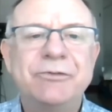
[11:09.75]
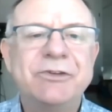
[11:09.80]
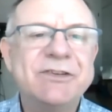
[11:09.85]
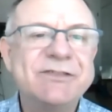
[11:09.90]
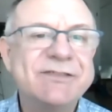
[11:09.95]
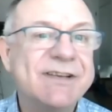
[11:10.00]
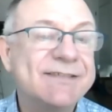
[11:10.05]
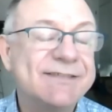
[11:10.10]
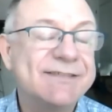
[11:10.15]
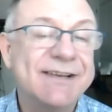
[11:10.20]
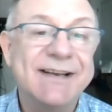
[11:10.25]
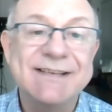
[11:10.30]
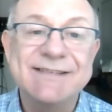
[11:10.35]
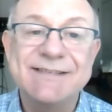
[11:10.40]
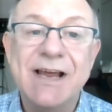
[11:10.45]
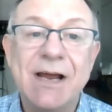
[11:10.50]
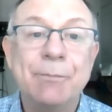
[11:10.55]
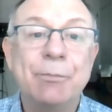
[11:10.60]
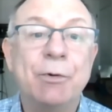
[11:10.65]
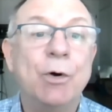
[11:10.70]
just as an
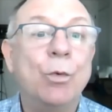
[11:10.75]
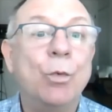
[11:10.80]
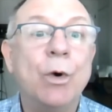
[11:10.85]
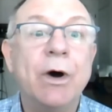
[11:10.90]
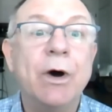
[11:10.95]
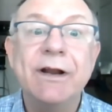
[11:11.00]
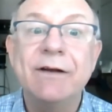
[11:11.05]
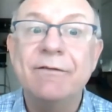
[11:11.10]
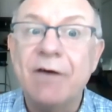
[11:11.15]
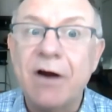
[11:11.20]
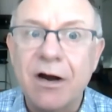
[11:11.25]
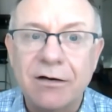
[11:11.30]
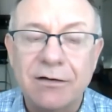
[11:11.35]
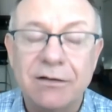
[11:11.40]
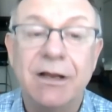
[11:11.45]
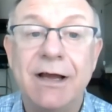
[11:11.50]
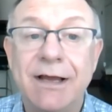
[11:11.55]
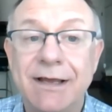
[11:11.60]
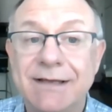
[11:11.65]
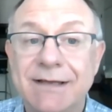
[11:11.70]
example, one of our
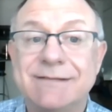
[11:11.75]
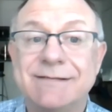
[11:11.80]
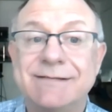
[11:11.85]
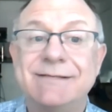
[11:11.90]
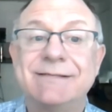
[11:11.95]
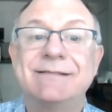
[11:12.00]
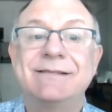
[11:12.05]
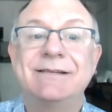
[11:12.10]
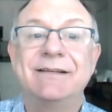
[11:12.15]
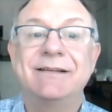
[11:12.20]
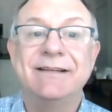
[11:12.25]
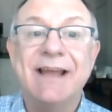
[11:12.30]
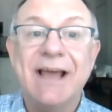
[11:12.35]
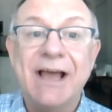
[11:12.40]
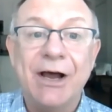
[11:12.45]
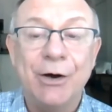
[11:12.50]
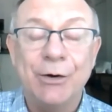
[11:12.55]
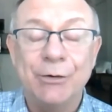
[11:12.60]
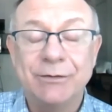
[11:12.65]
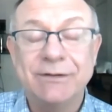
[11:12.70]
clients
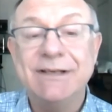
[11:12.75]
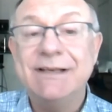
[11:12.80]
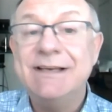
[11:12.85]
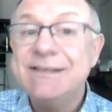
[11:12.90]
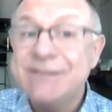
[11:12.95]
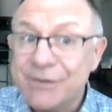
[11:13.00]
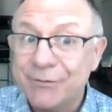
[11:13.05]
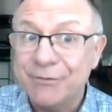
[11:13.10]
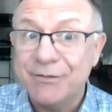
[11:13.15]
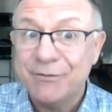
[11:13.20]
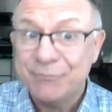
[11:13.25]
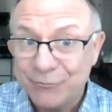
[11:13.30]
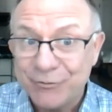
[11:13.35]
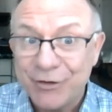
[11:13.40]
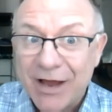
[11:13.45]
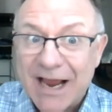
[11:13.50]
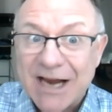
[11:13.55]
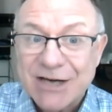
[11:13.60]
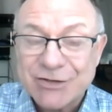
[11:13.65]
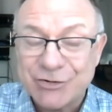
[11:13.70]
now is a,
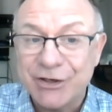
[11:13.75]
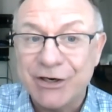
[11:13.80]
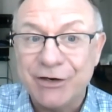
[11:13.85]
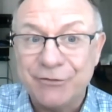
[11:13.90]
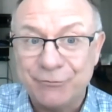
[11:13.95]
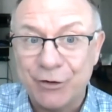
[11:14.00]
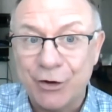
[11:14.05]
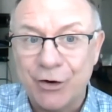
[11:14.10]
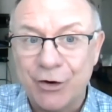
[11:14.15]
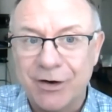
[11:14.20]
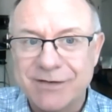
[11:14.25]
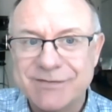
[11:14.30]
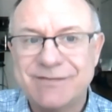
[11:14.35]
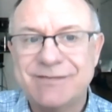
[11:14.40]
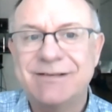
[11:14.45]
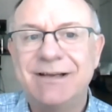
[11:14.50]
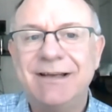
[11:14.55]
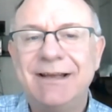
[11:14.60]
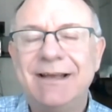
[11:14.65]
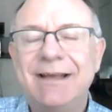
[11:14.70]
actually a
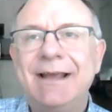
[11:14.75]
florist.